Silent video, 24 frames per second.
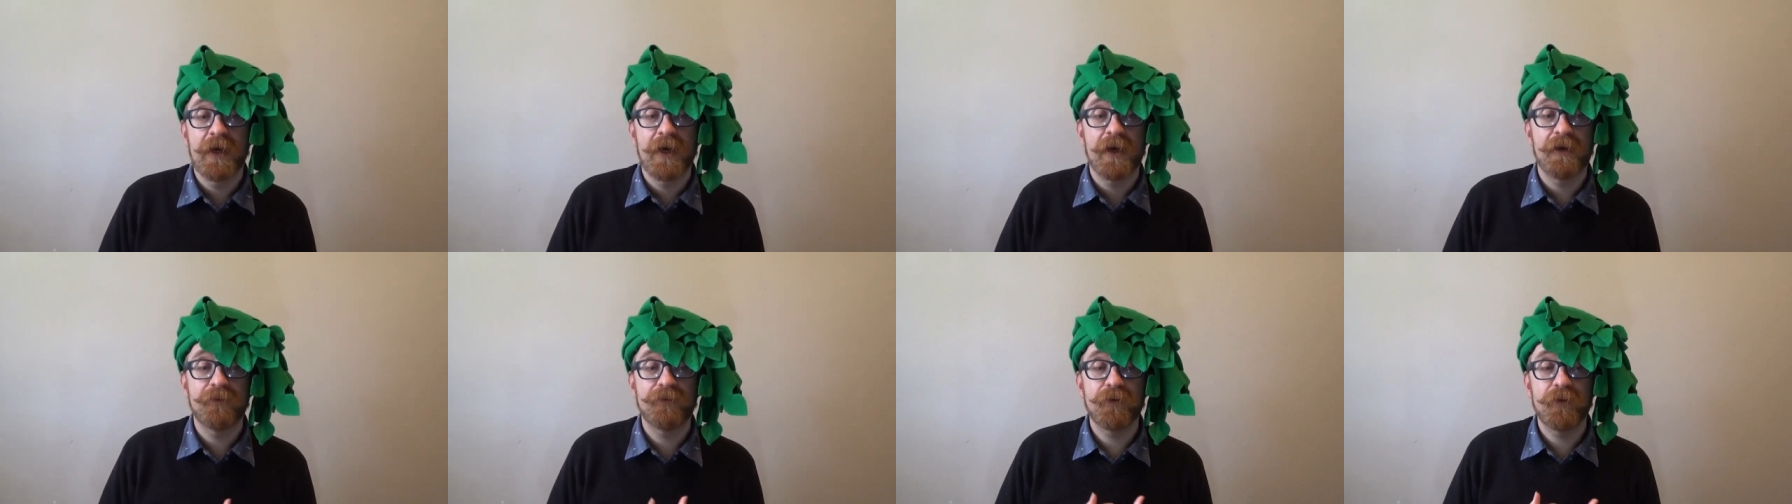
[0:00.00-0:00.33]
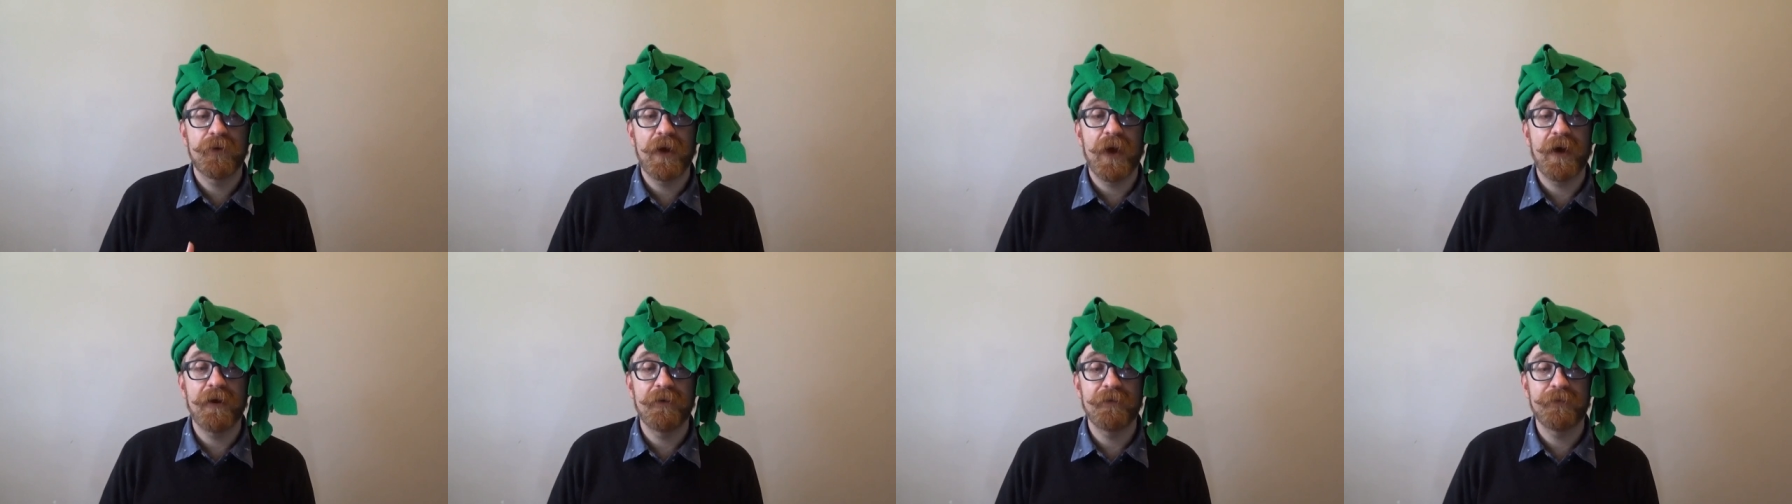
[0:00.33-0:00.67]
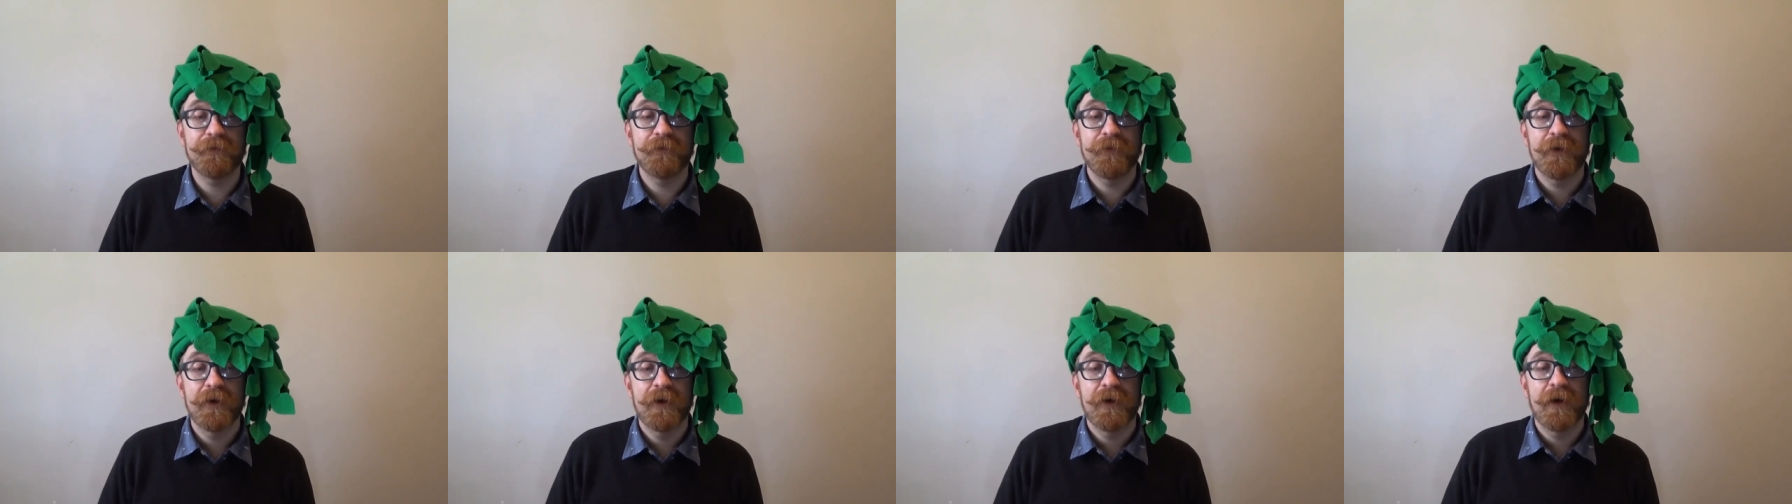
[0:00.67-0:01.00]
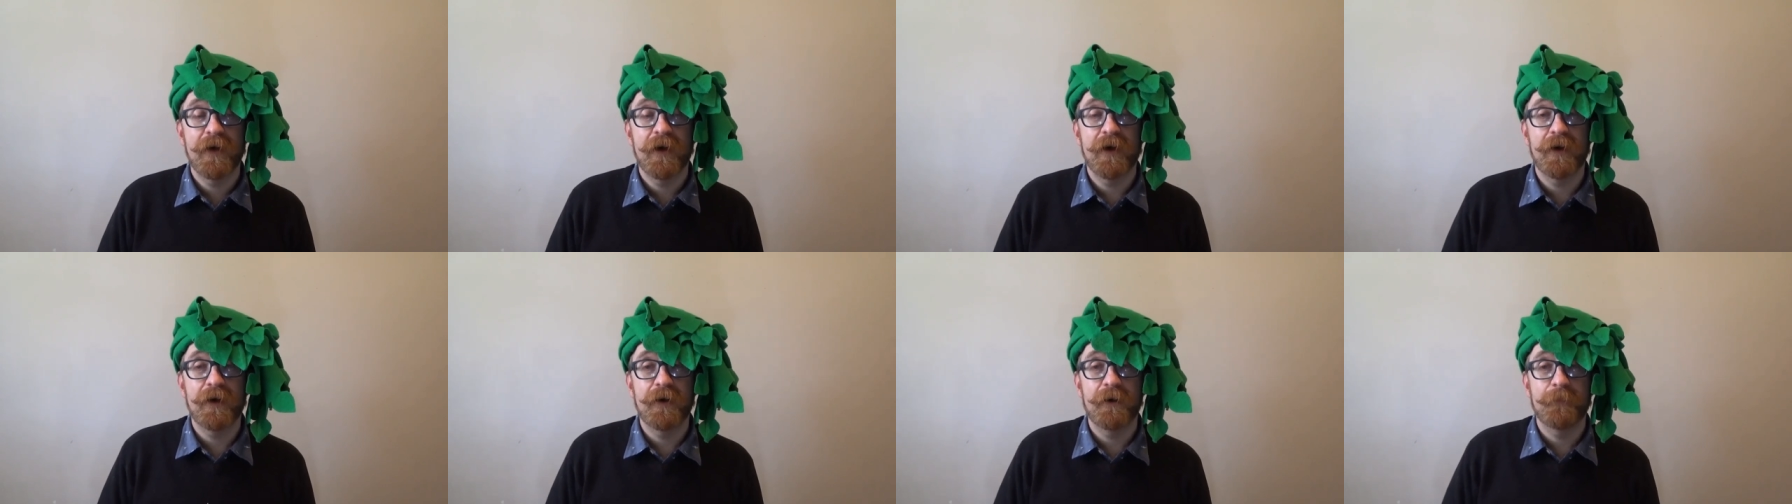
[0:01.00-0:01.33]
If you have
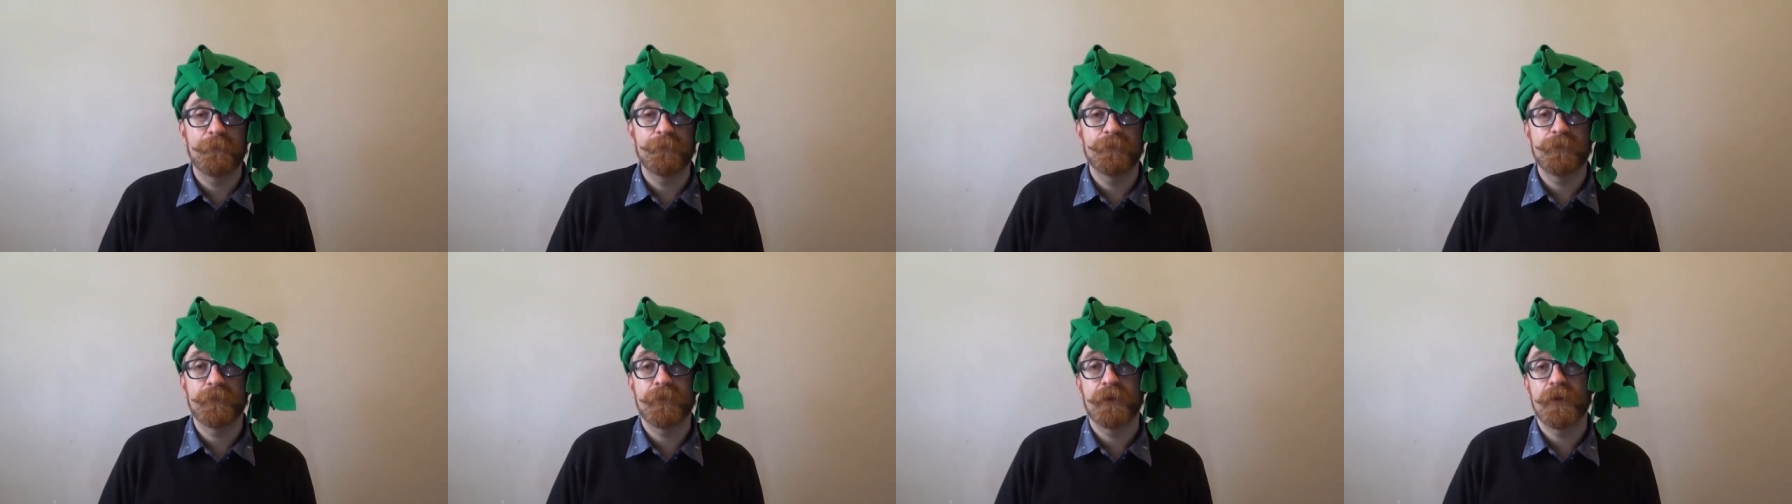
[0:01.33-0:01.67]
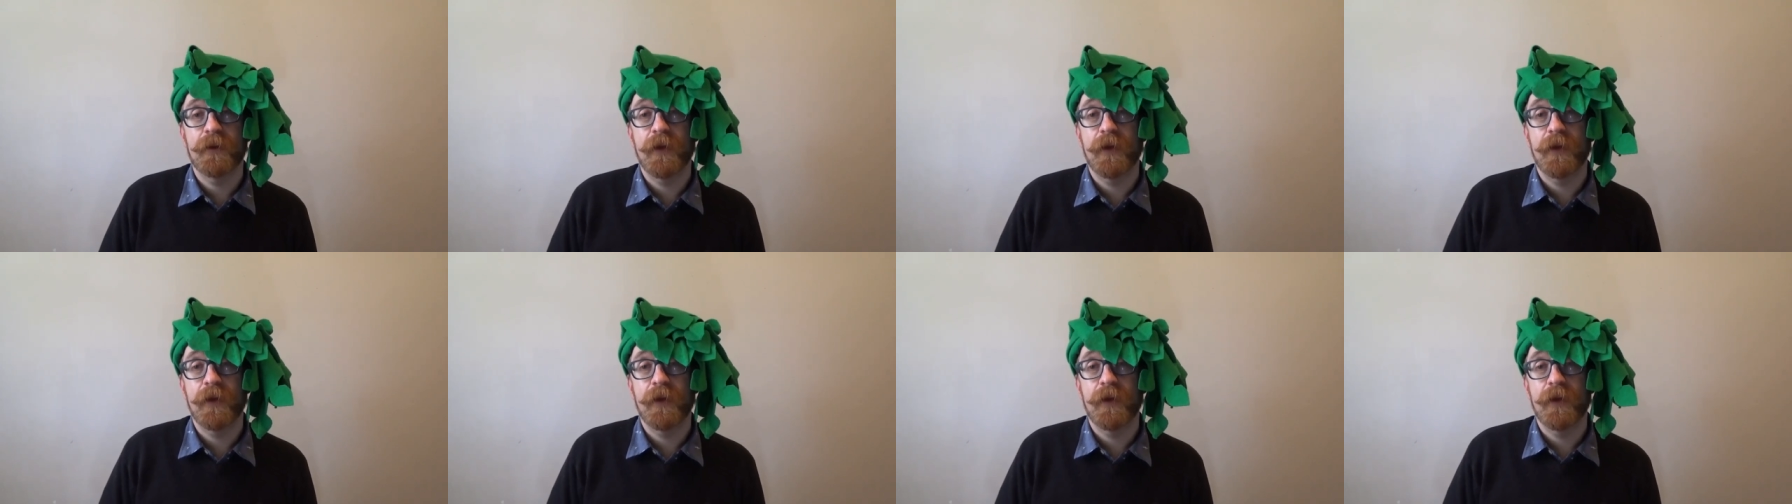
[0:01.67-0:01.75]
um,